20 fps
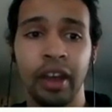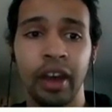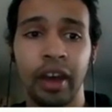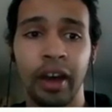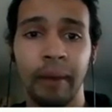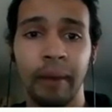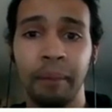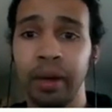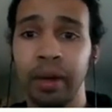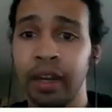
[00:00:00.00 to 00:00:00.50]

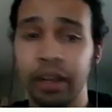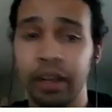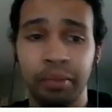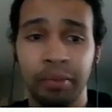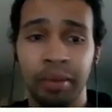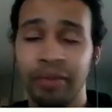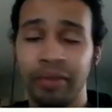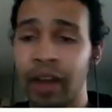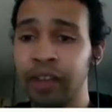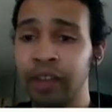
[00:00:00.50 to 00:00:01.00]

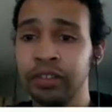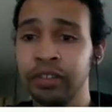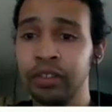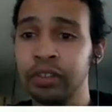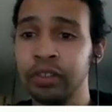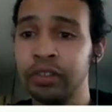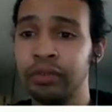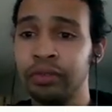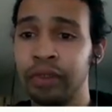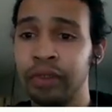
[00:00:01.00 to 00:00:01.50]
but
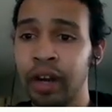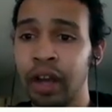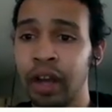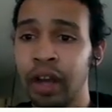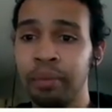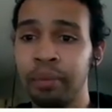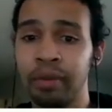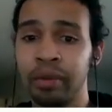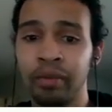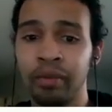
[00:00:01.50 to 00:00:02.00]
Vassal is a very
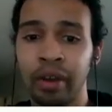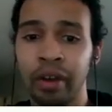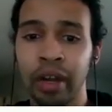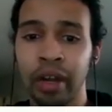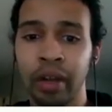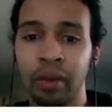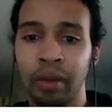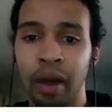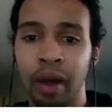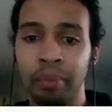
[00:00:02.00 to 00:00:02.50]
up and
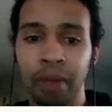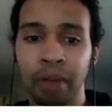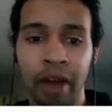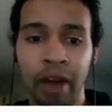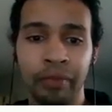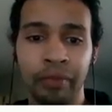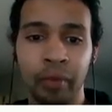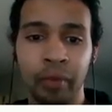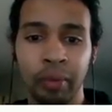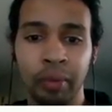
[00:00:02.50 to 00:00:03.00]
running
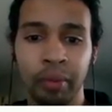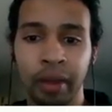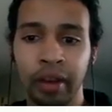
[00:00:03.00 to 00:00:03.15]
platform,